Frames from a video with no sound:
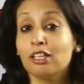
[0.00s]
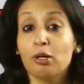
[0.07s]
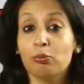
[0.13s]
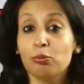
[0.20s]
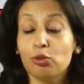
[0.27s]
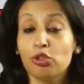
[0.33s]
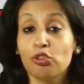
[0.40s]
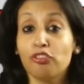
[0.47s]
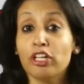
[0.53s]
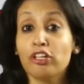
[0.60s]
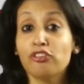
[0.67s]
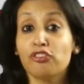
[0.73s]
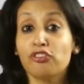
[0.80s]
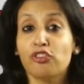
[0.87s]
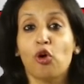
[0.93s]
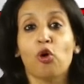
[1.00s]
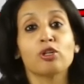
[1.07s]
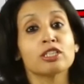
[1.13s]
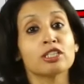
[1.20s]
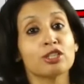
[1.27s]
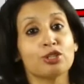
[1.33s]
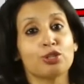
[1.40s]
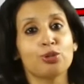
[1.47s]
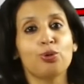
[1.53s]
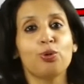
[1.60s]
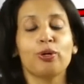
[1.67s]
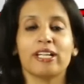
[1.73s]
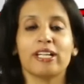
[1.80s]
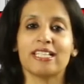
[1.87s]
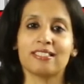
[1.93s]
the movie Force
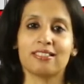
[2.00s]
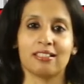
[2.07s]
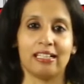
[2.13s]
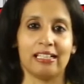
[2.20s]
2 is